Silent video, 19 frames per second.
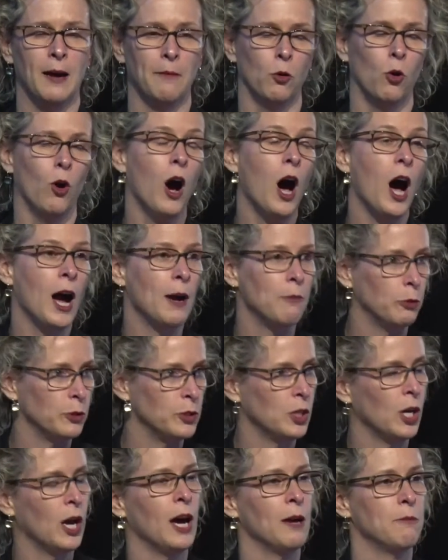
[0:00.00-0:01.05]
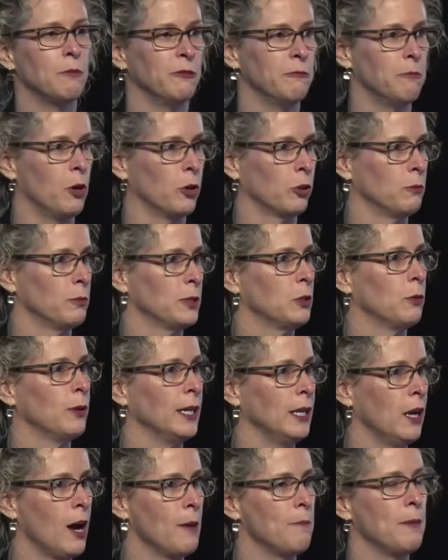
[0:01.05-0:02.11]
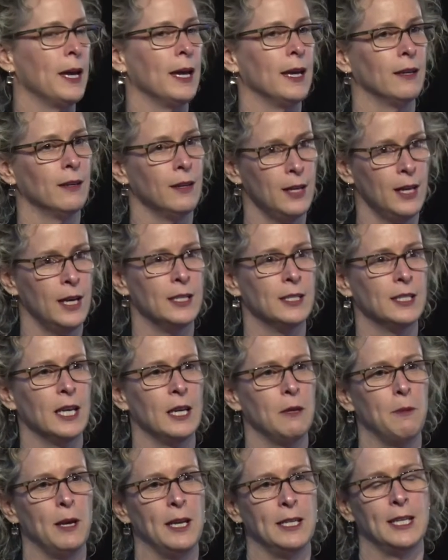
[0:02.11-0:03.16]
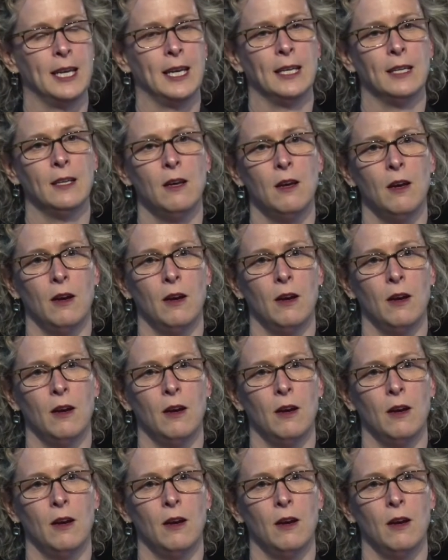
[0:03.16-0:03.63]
or hybrid type of model between IP and TPD.